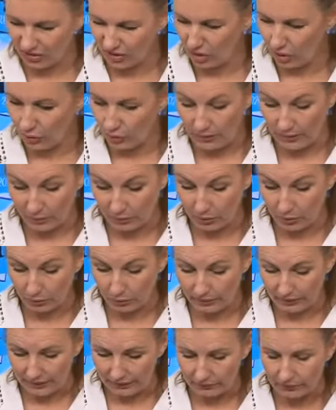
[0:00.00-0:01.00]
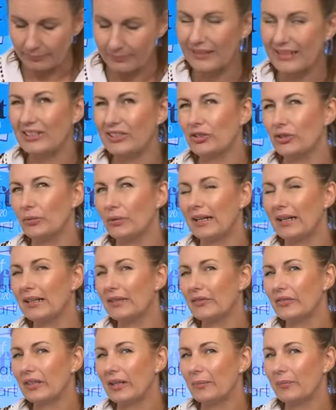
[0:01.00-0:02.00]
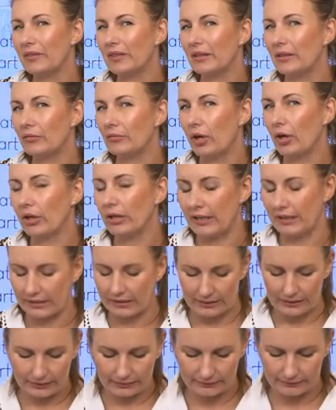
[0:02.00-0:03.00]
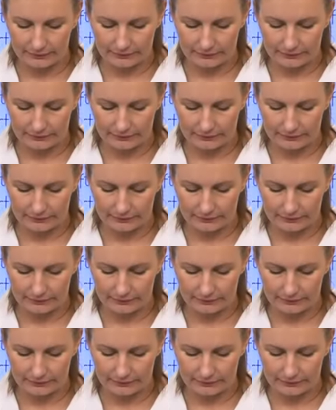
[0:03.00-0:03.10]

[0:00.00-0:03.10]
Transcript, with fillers: Show you how cool they are. Mind you, I have stamped in the wrong ink.